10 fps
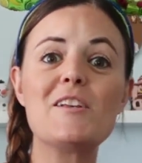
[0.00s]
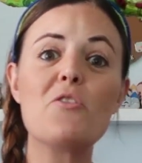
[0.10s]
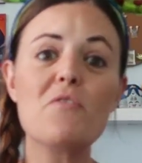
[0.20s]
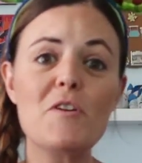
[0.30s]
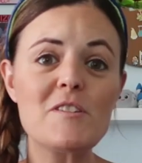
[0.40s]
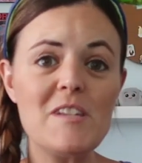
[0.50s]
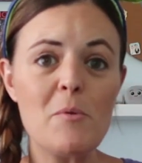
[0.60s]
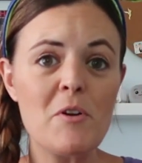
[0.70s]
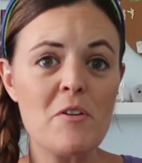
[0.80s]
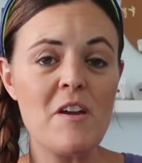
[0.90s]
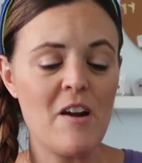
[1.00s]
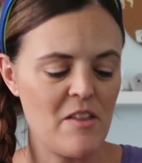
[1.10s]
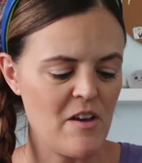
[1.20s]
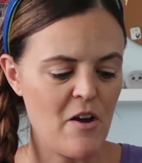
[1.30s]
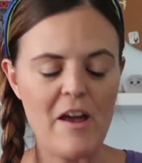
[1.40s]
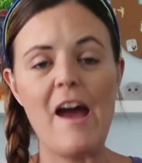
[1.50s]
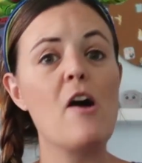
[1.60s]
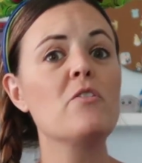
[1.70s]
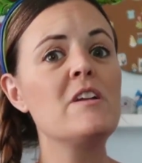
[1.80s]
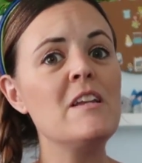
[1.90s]
So the first day we were there, I thought, okay, I
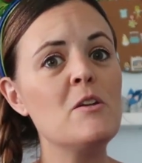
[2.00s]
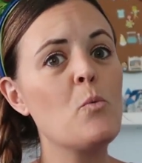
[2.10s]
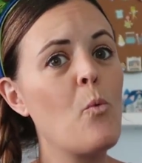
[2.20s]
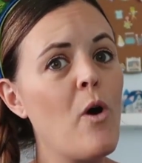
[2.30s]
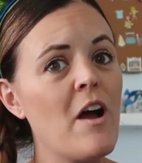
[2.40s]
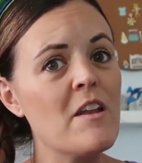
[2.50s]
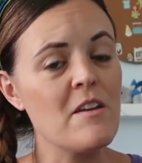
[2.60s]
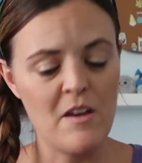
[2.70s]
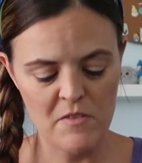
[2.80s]
only need one